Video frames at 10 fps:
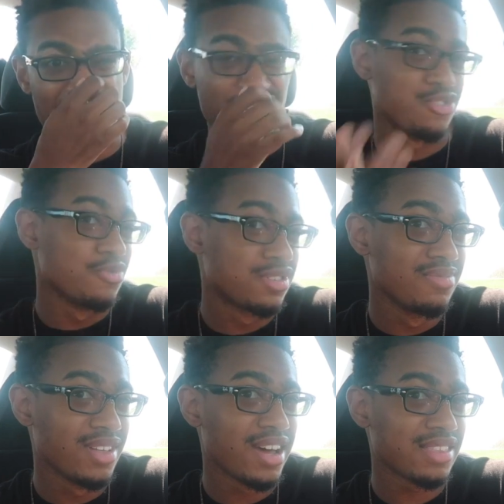I didn't used
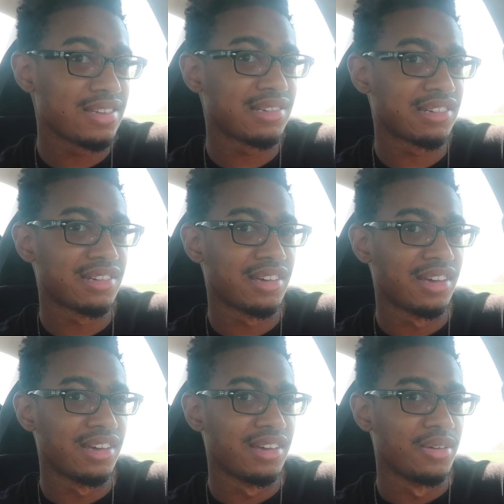to be like this,
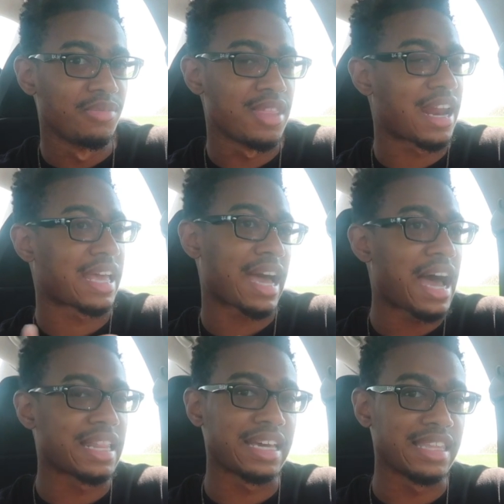but then I
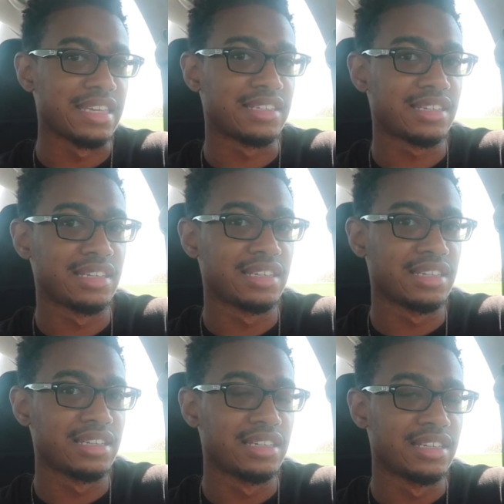got like this.
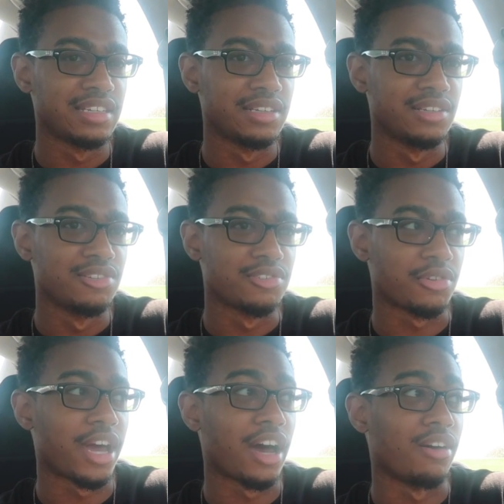
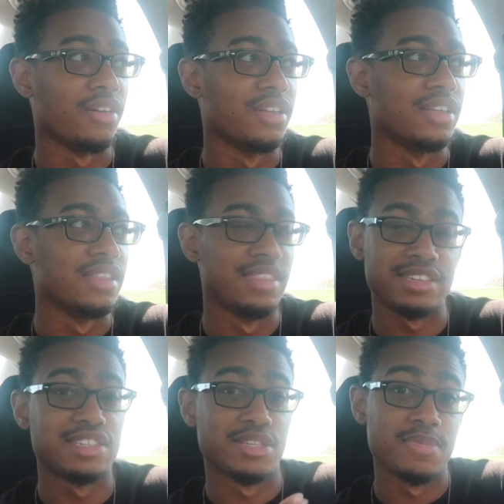So now,
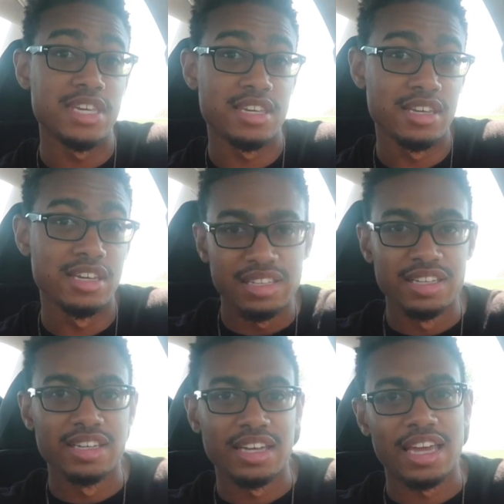this is me.
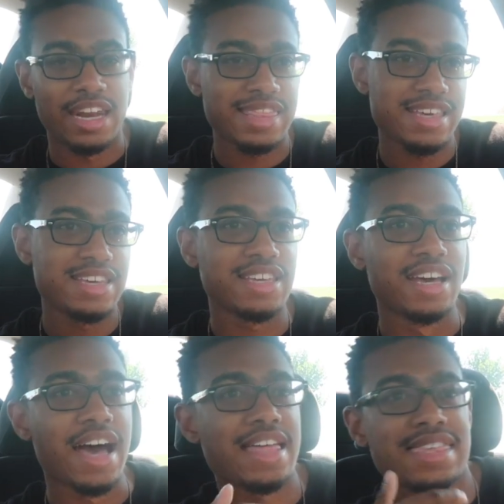And I think
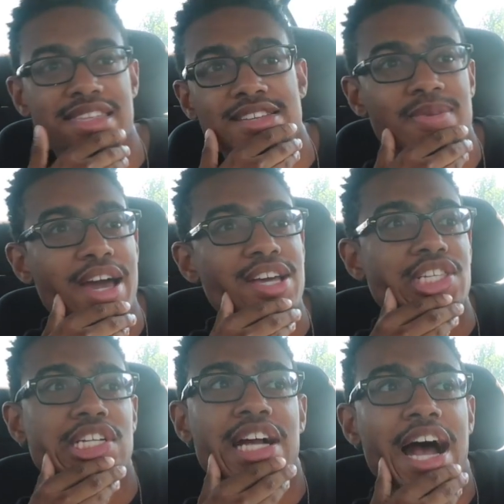that's my
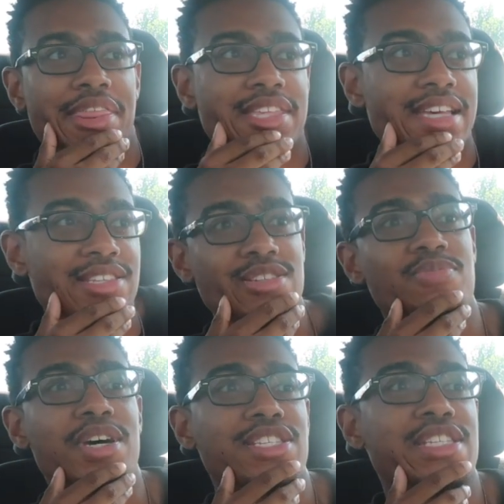answer. I think that's
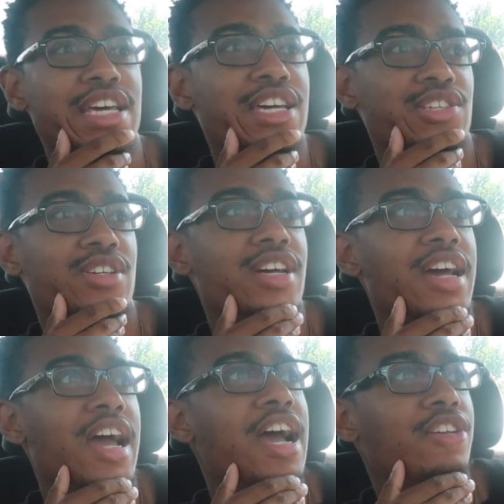as best as an answer
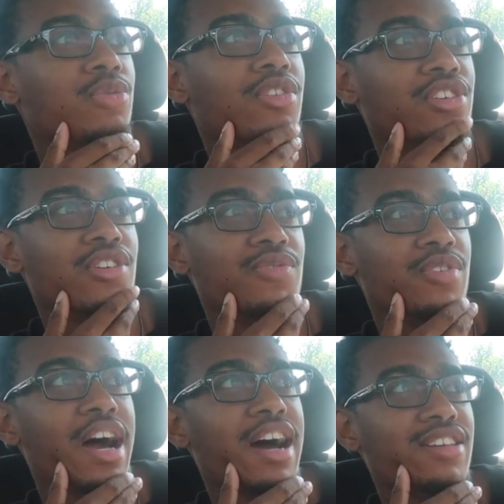as I'm gonna give
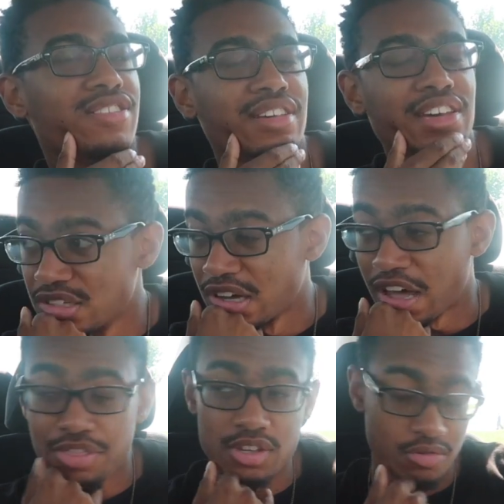you guys.
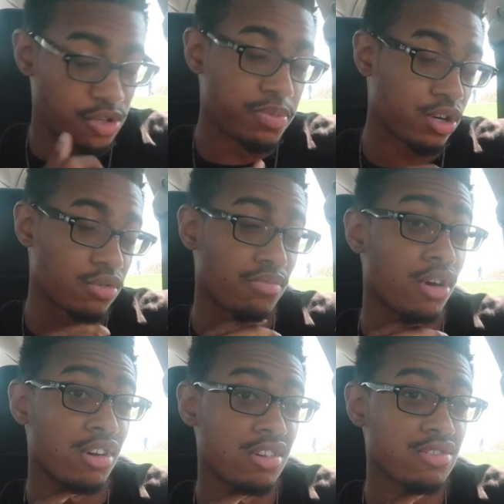I think there's bigger
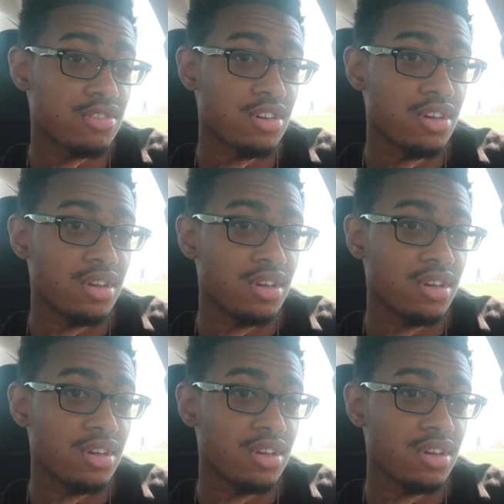malls